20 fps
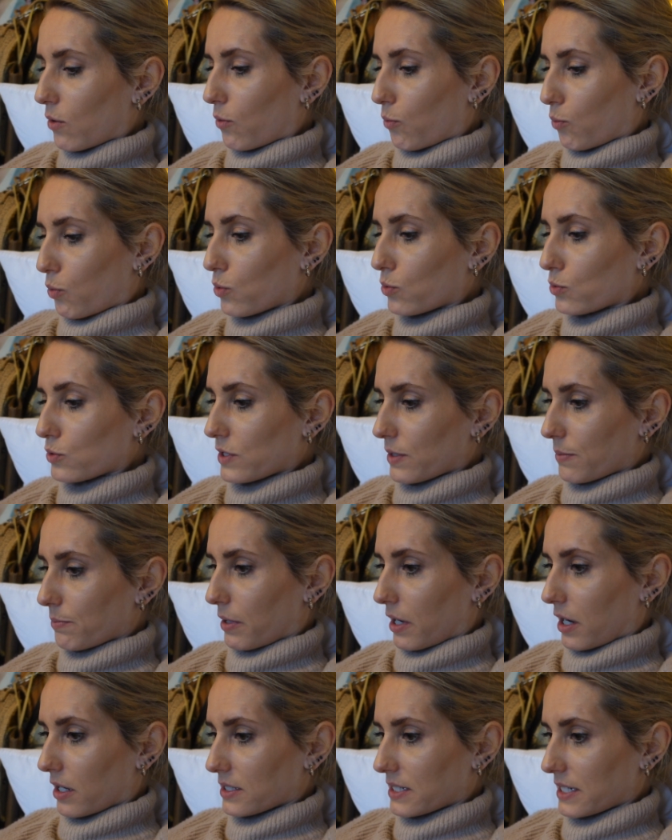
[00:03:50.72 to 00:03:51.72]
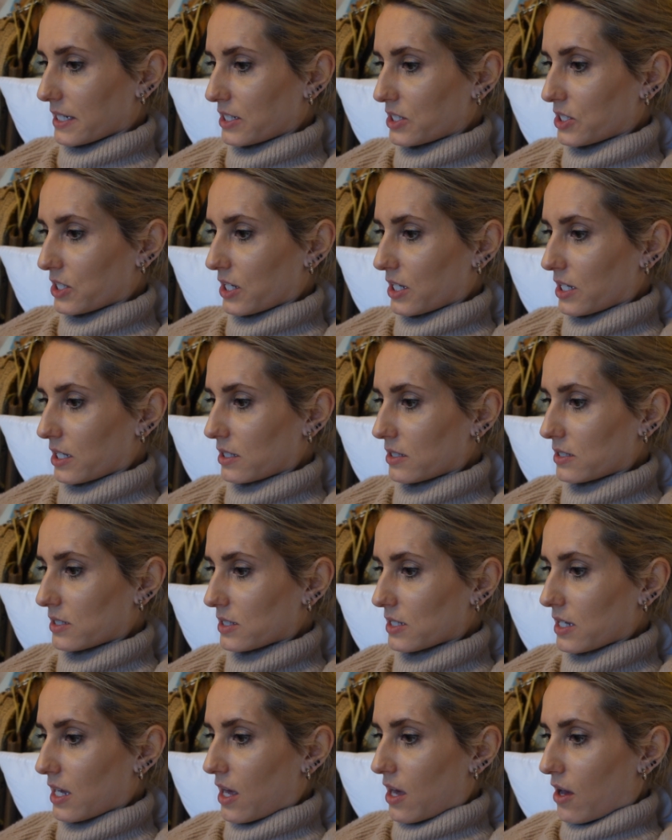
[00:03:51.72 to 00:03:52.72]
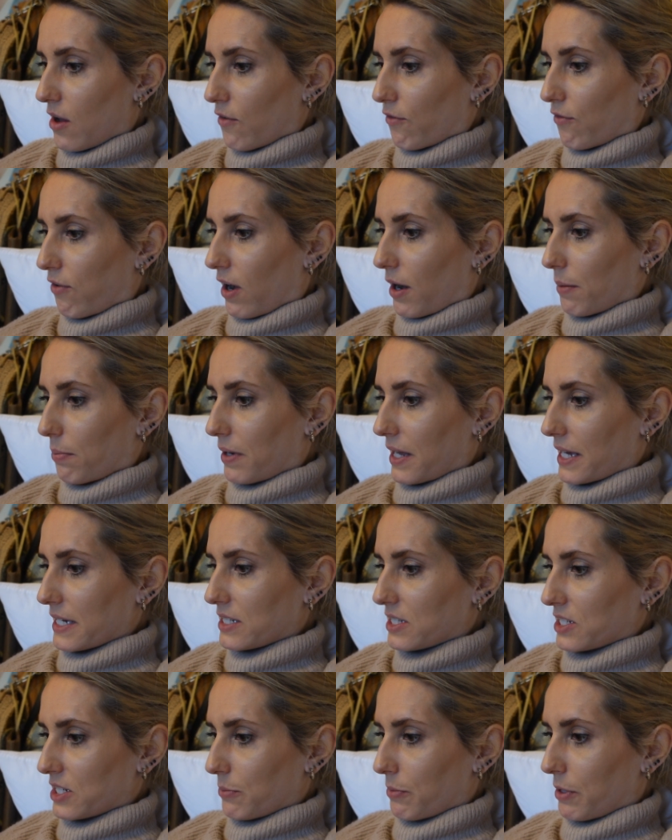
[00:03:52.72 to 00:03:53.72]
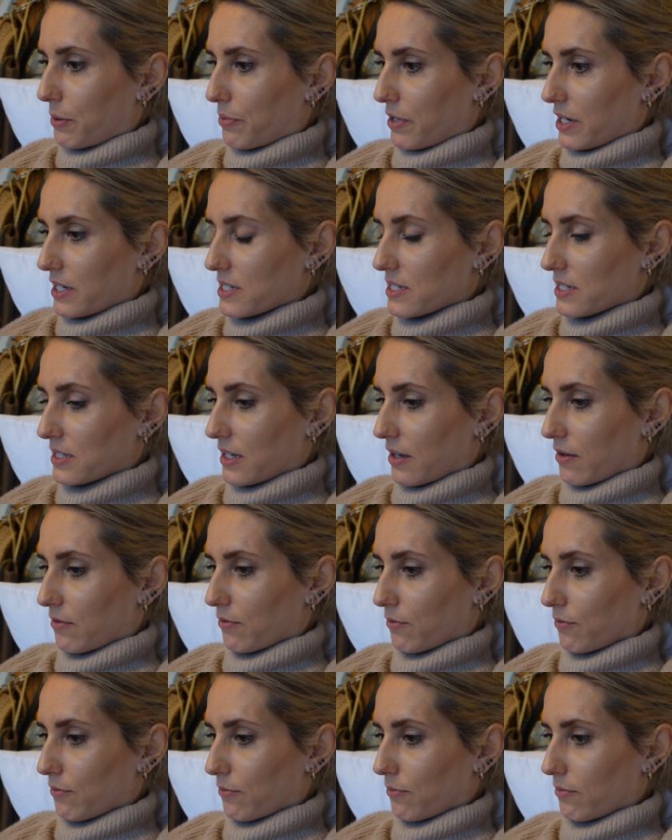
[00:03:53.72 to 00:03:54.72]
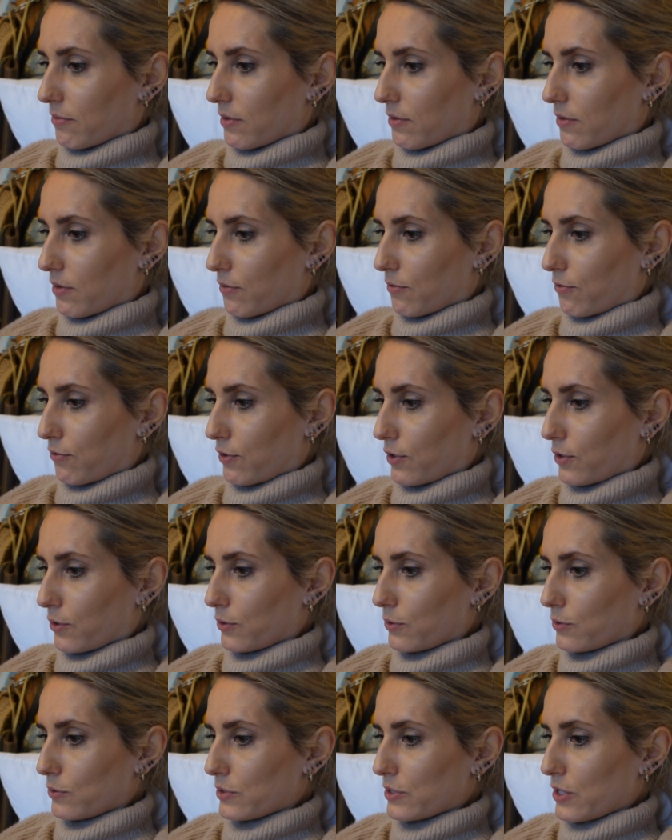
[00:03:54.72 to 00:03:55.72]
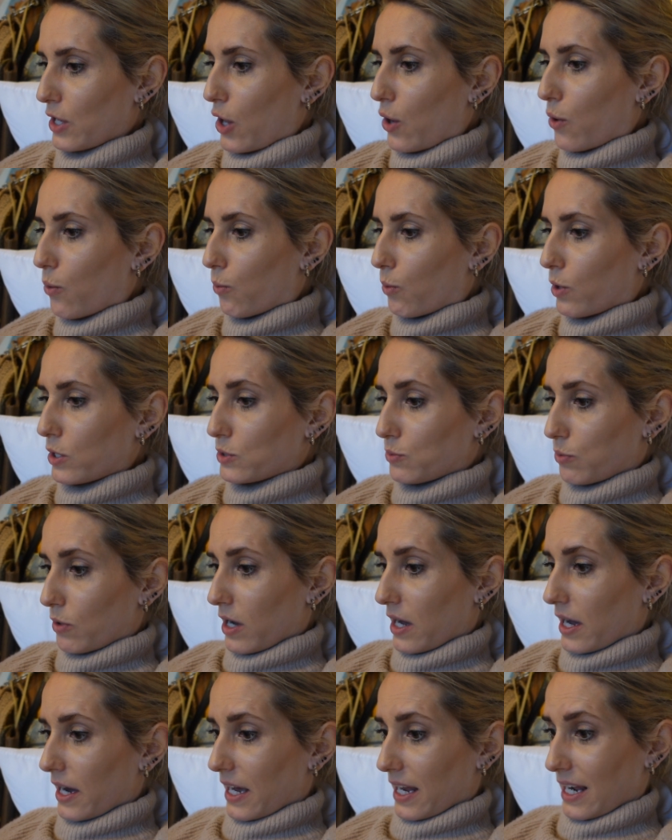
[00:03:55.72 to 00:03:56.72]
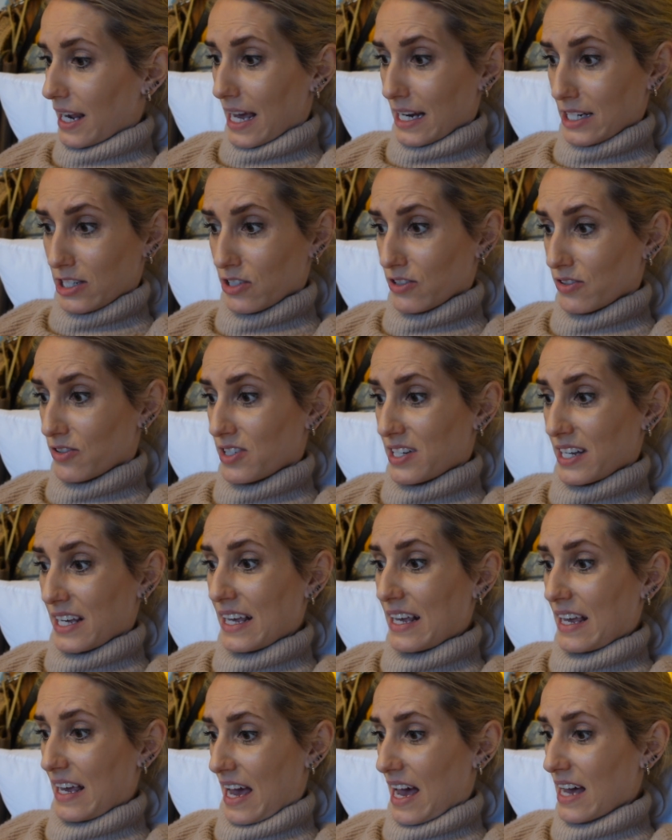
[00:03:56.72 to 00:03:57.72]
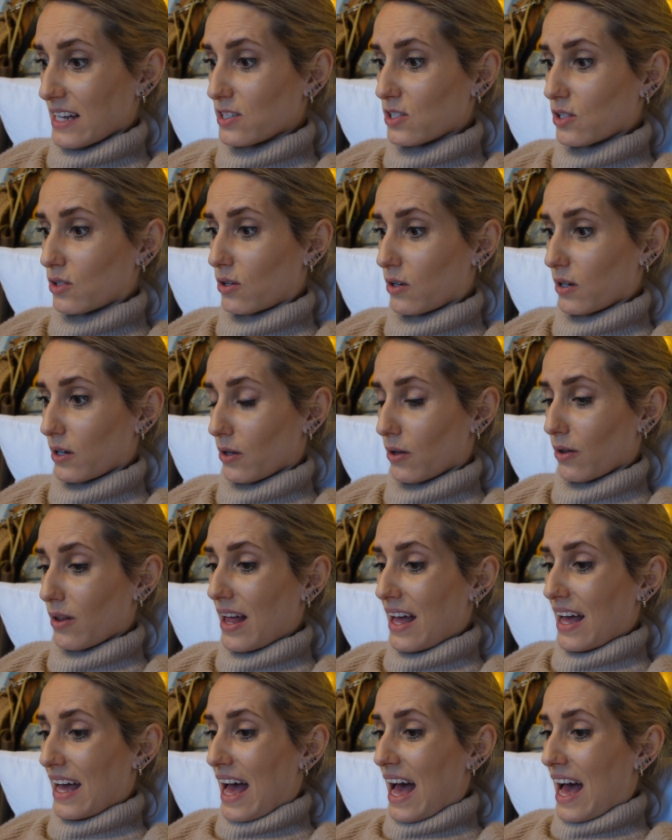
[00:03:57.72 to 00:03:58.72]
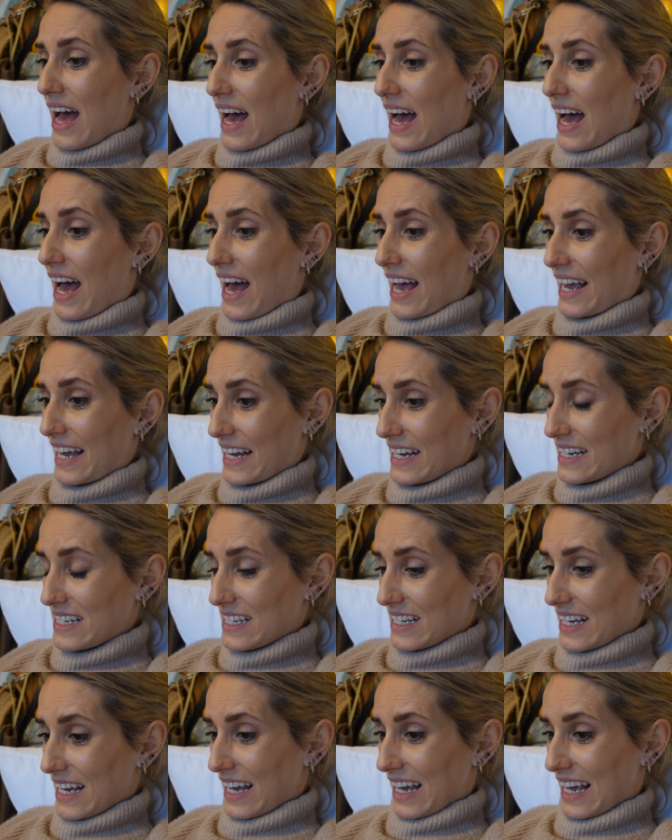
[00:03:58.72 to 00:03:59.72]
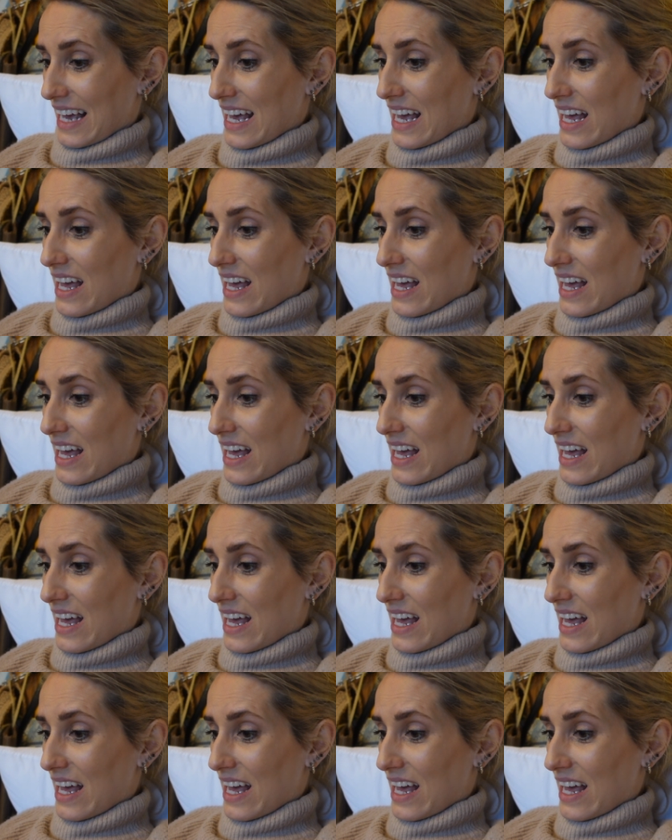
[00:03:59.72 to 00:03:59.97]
walls and partitions, fireplace, chimney breasts and flues, woodwork, electricity, gas, oil, heating.